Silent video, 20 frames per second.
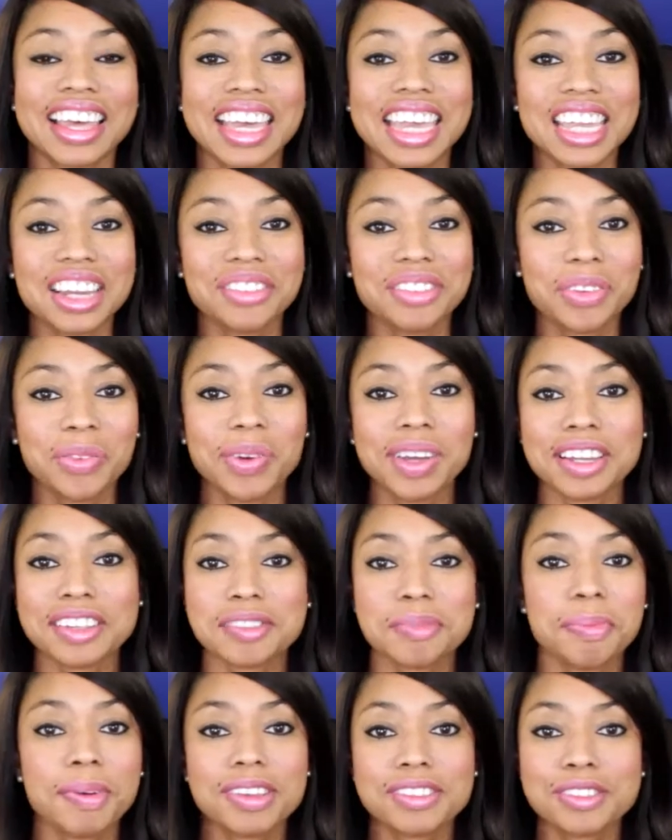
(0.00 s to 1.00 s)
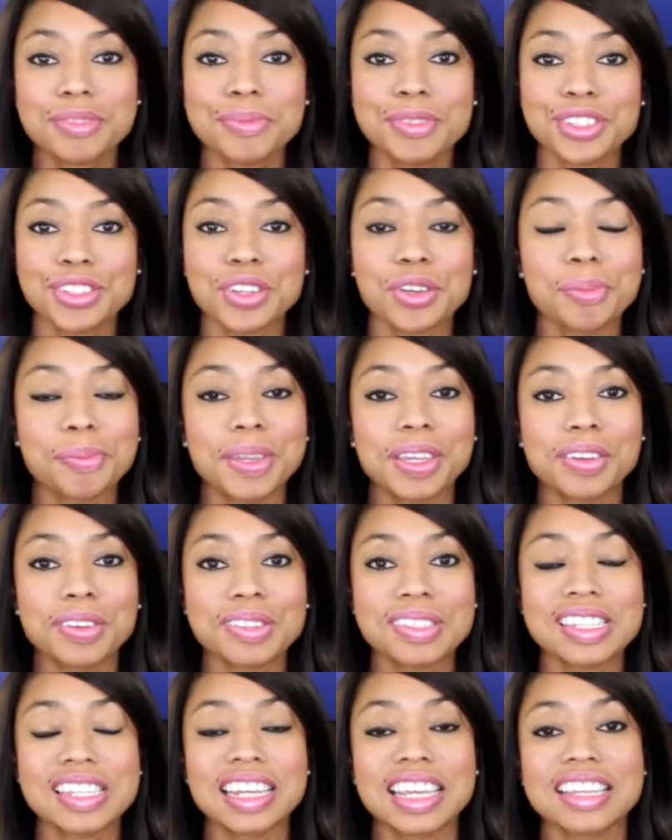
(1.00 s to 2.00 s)
Hey everyone, it's Apostle Michelle
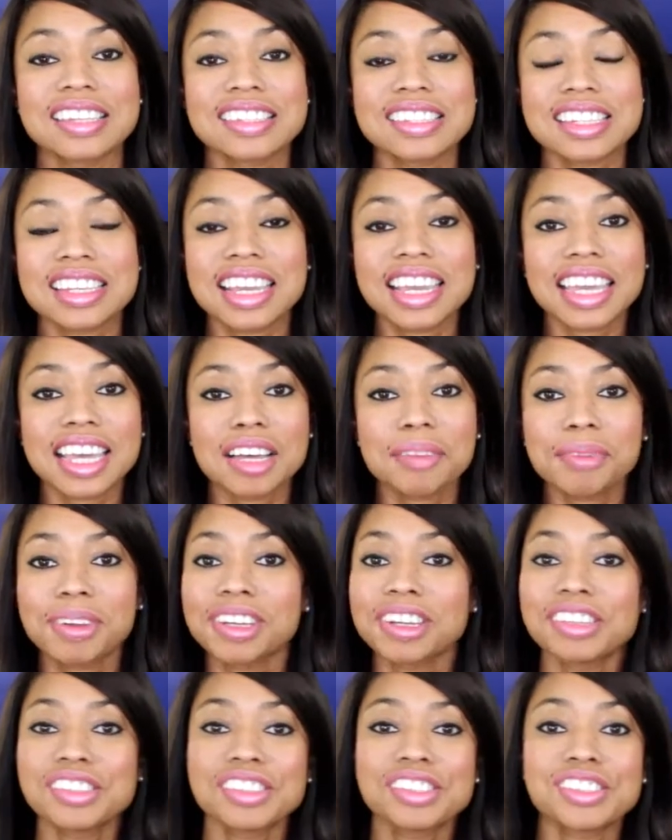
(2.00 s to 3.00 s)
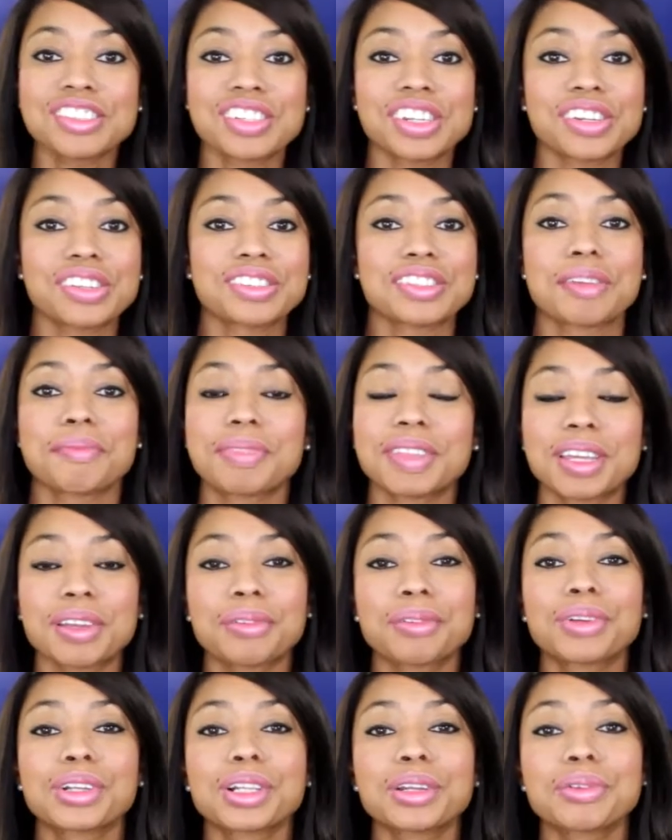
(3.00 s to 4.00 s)
Peterson, and today I'm going to just share
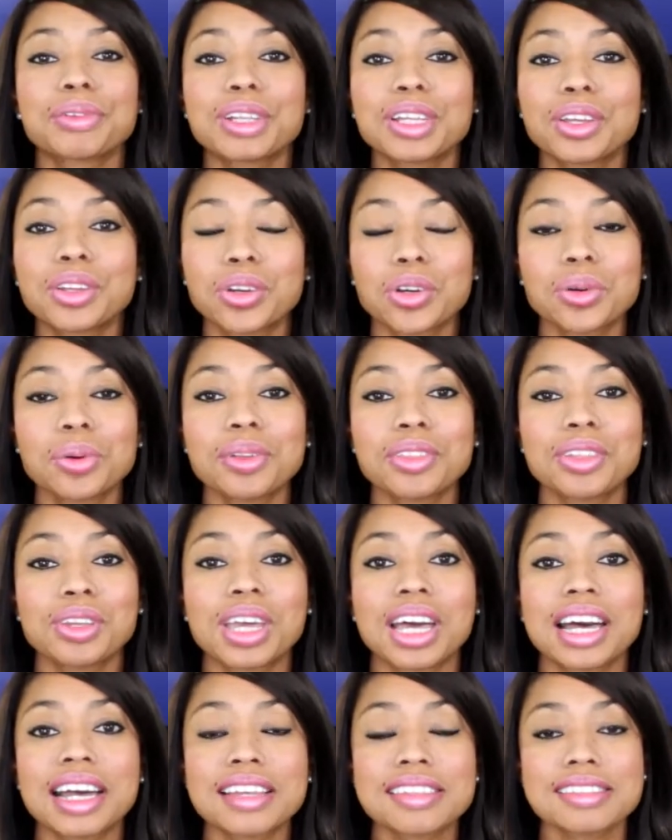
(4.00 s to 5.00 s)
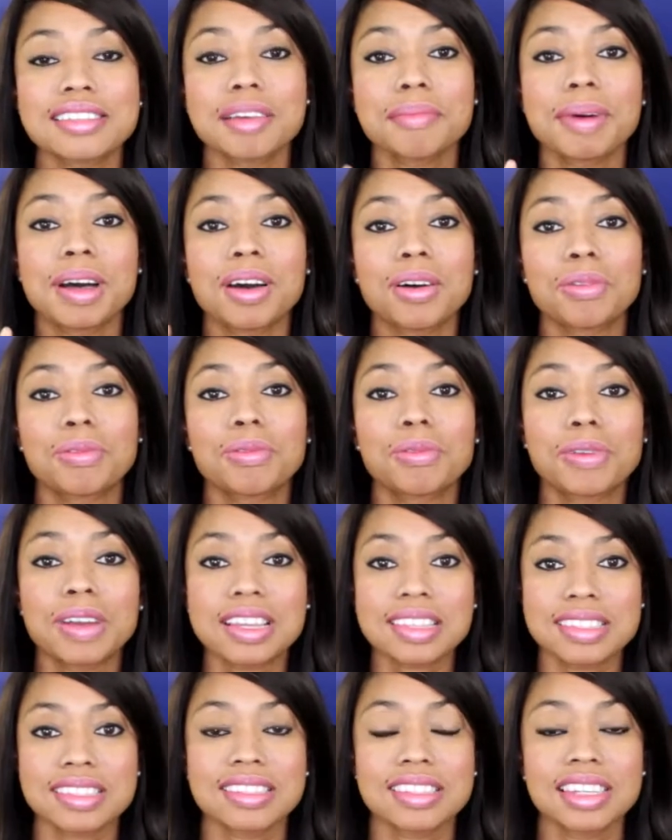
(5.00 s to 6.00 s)
something really, really cool with you guys about
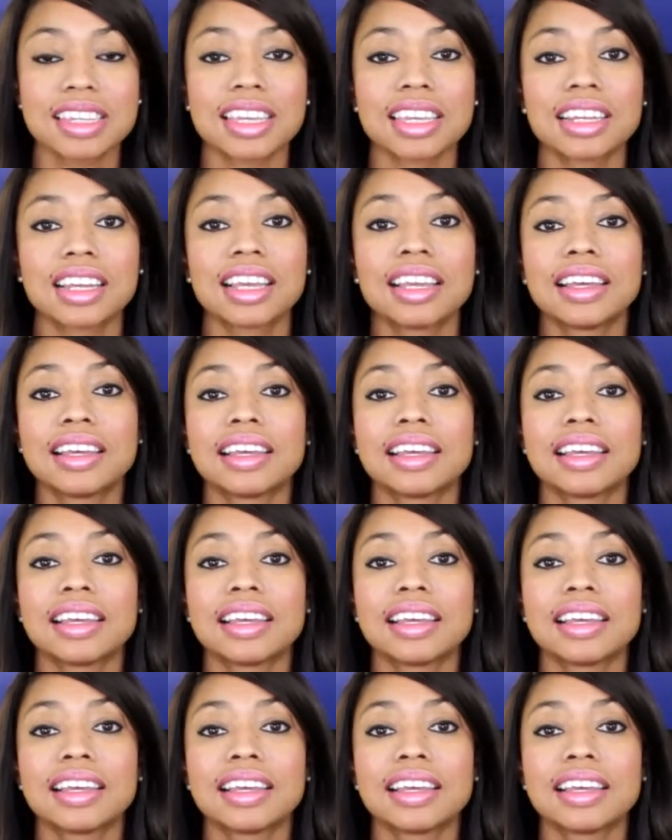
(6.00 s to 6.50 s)
resting